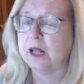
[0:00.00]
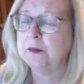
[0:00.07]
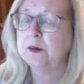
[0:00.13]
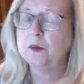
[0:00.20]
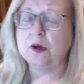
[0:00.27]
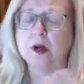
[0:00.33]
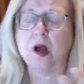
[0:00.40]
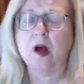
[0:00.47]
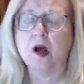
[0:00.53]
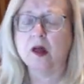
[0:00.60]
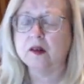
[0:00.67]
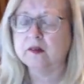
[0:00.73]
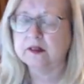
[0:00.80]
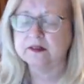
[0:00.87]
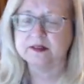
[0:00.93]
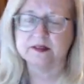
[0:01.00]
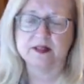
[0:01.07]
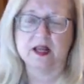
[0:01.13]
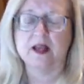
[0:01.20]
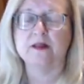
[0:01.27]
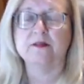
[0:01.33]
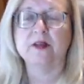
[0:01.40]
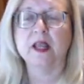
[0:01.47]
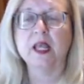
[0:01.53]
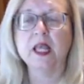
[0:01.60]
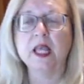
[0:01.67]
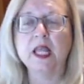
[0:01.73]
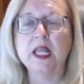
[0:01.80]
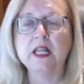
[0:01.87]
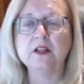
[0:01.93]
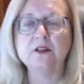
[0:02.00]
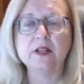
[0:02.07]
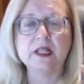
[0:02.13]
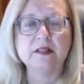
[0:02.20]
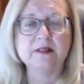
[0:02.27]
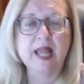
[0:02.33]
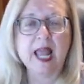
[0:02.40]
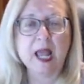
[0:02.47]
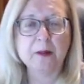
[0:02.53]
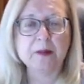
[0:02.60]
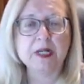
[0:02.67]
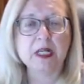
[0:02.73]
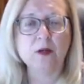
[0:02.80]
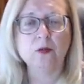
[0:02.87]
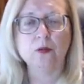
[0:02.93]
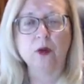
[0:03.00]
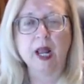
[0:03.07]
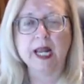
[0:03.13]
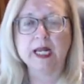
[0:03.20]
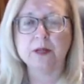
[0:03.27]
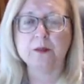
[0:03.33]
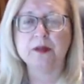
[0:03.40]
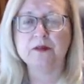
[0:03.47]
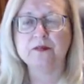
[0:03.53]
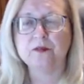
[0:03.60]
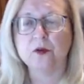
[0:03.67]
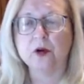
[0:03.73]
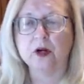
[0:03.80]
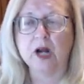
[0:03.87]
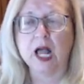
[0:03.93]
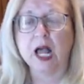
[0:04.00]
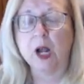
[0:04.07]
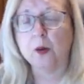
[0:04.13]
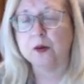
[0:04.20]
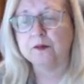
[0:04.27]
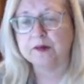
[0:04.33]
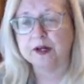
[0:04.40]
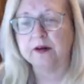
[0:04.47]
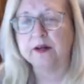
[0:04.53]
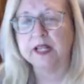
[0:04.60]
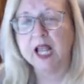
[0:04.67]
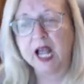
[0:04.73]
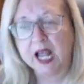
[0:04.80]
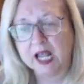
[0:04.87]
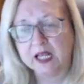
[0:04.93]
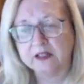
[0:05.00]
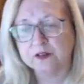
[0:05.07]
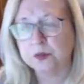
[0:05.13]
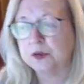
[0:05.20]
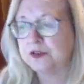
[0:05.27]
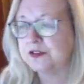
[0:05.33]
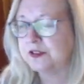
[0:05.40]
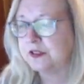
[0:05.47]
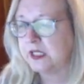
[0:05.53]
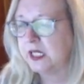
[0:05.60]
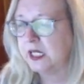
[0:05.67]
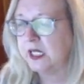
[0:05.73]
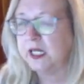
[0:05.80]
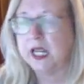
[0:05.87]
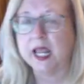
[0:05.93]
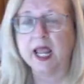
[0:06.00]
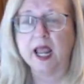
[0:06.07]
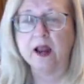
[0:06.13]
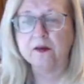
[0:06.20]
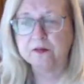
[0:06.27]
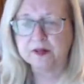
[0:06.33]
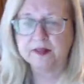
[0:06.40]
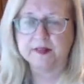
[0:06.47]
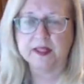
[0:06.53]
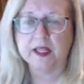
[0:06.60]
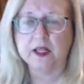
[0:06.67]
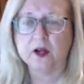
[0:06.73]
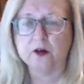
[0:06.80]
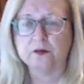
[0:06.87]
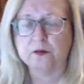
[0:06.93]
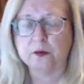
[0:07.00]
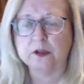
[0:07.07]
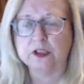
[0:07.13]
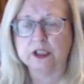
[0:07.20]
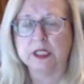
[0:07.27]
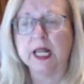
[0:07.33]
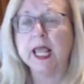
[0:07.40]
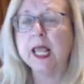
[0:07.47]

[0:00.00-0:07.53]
I mean, all of this stuff is happening right before our very eyes. We're seeing everything go to fruition.